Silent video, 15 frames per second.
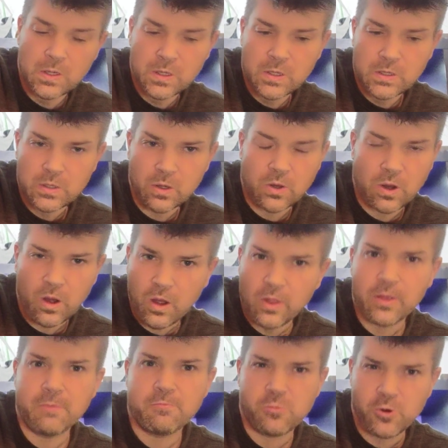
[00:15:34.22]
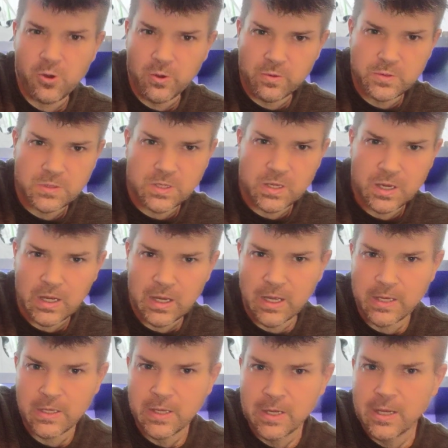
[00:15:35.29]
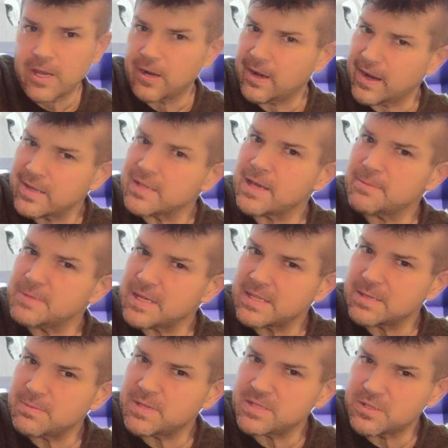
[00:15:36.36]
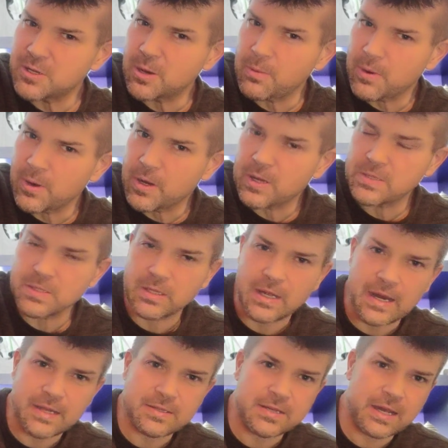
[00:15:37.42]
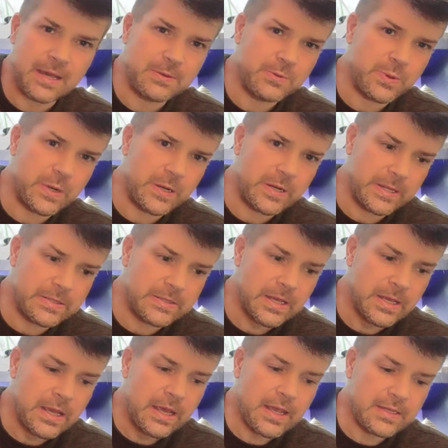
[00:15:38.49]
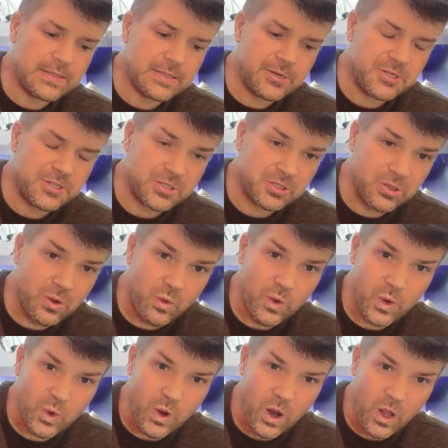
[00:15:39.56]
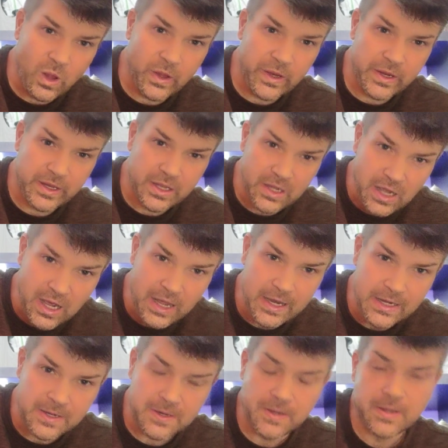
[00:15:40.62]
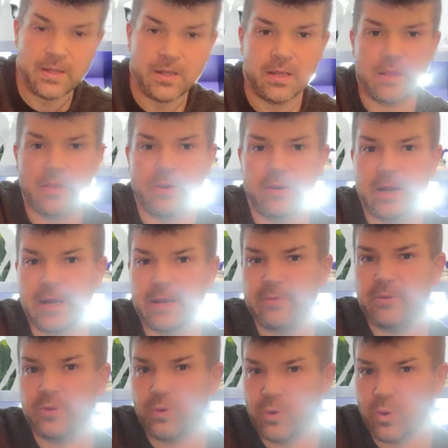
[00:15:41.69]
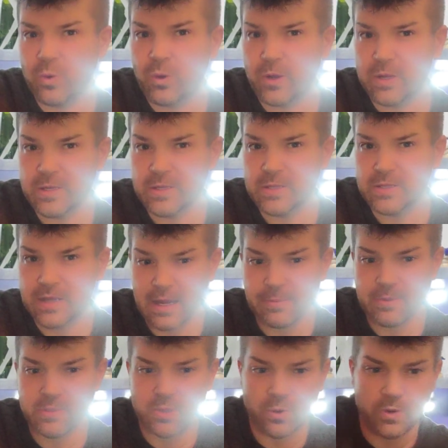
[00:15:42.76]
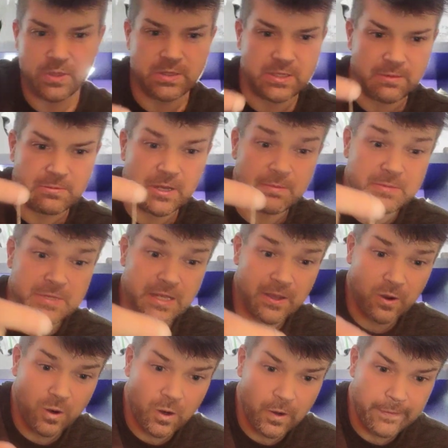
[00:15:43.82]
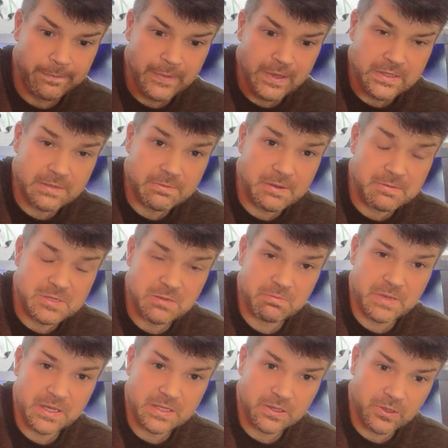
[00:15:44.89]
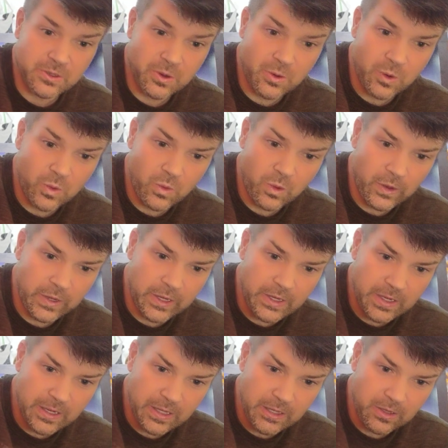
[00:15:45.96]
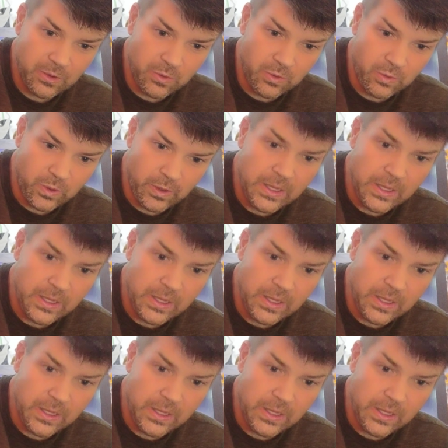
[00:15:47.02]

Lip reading: They'll call them rose cut. A lot of times that's a misnomer because a lot of times what it is they're just lower quality cut. They're not even lower quality diamonds always. Sometimes they are. Sometimes it's a mix of lower quality cut, lower quality.